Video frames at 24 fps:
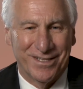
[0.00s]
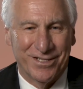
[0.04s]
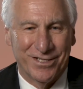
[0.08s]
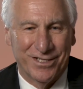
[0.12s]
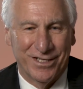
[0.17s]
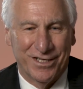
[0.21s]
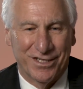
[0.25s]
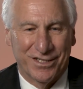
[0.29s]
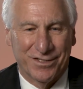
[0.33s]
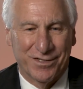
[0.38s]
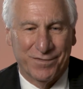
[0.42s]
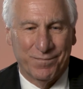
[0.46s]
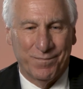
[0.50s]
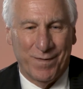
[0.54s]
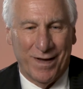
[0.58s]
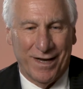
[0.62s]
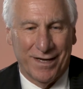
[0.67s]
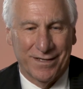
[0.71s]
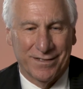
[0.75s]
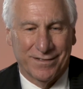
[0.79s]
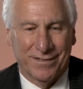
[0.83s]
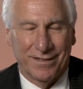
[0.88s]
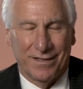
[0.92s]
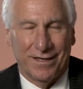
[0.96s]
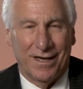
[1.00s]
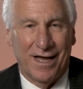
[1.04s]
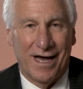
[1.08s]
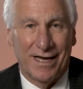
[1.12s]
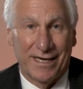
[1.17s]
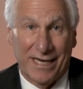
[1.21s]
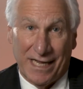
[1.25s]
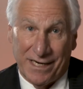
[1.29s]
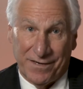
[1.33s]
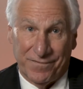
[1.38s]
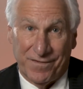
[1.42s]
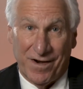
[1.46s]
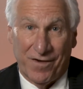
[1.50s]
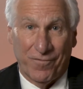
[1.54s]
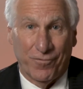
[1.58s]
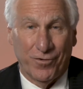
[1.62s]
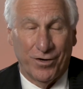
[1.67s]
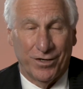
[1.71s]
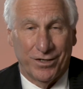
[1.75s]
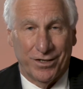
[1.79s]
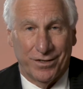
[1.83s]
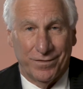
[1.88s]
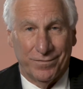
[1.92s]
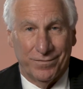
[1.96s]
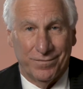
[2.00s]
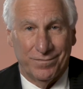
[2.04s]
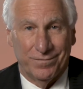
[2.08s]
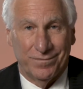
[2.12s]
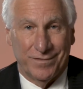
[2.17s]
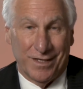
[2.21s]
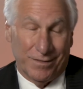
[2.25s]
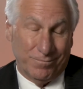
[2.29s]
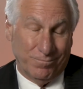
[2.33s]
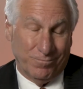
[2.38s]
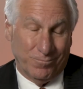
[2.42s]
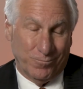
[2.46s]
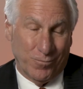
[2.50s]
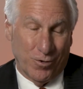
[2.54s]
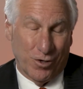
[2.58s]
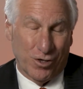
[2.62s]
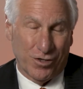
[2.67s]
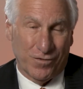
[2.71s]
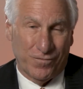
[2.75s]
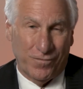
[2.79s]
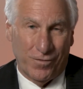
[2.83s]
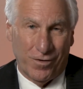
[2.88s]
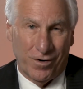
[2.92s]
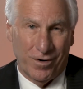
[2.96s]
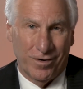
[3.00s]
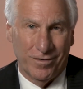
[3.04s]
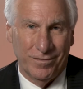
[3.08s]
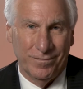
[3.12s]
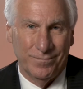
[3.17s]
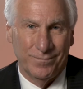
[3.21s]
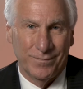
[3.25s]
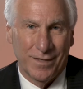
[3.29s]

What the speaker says: She expects a lot out of everyone that works for her.